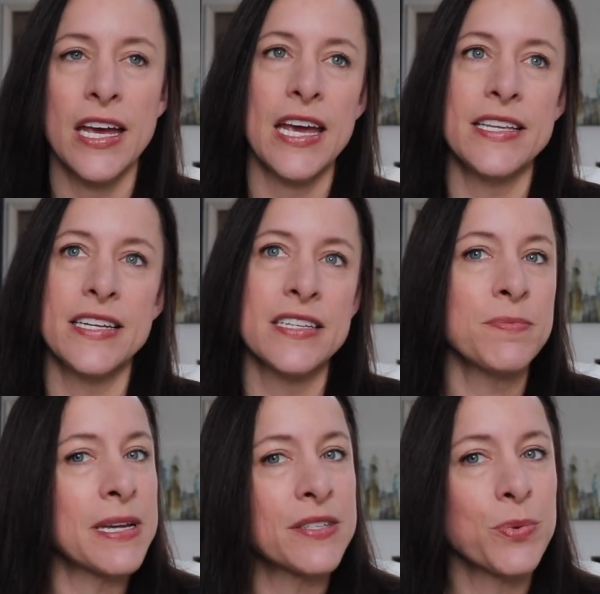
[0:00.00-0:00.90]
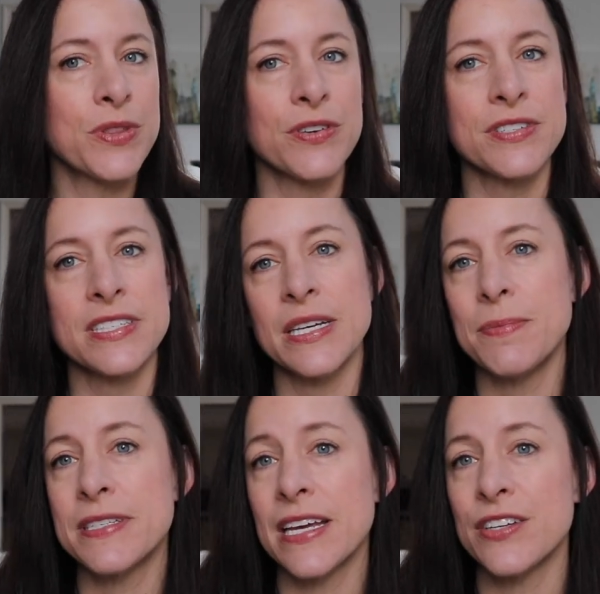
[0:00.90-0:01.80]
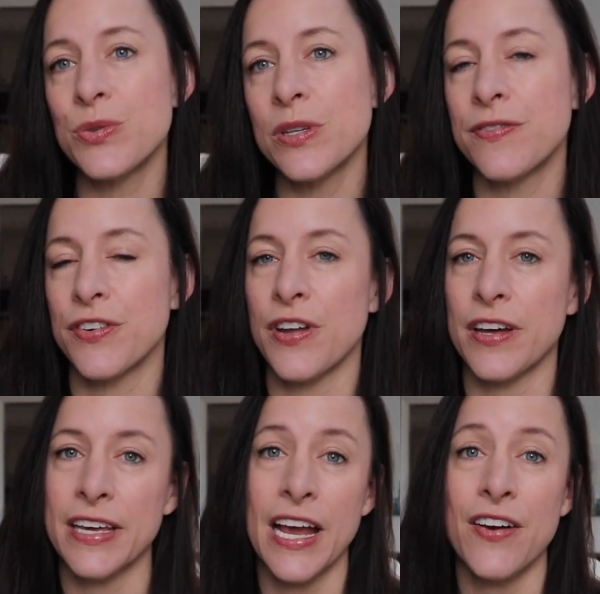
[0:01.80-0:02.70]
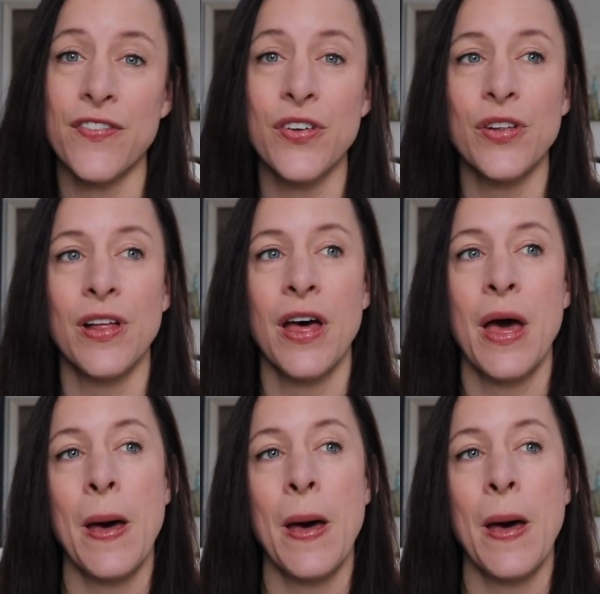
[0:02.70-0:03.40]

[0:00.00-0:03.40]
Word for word: It does mess with your sleep schedule if you're not careful,